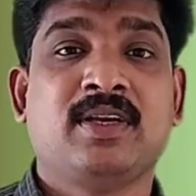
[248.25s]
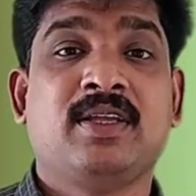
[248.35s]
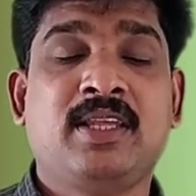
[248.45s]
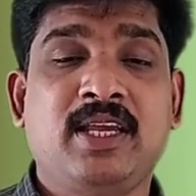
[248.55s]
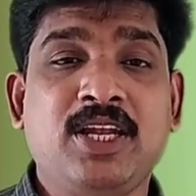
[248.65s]

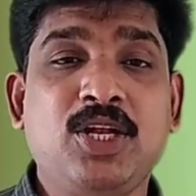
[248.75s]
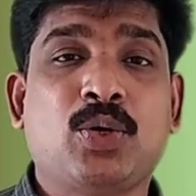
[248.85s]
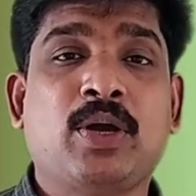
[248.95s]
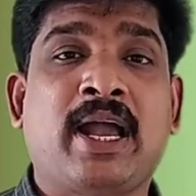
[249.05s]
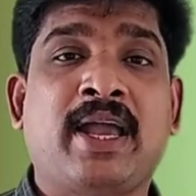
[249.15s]
The
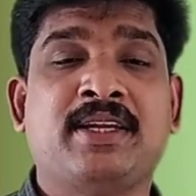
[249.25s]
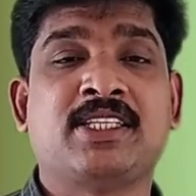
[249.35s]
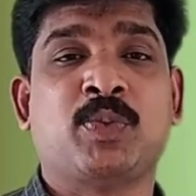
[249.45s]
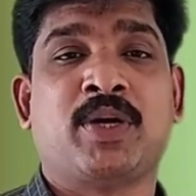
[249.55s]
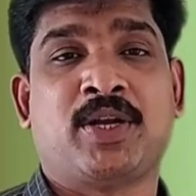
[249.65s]

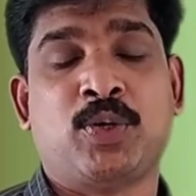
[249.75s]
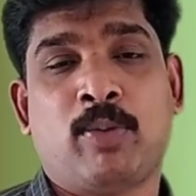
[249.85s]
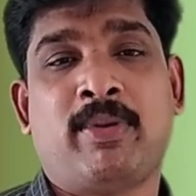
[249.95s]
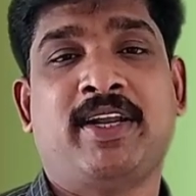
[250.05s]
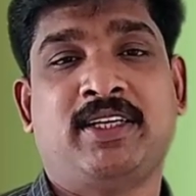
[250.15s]
Indo-Aryans were a
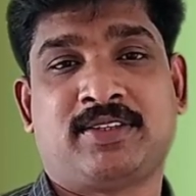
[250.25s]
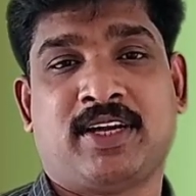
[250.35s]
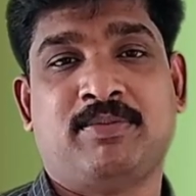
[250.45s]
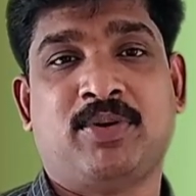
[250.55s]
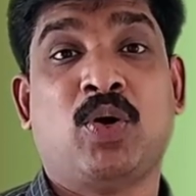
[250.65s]
nomadic
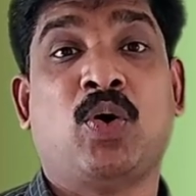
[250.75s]
tribe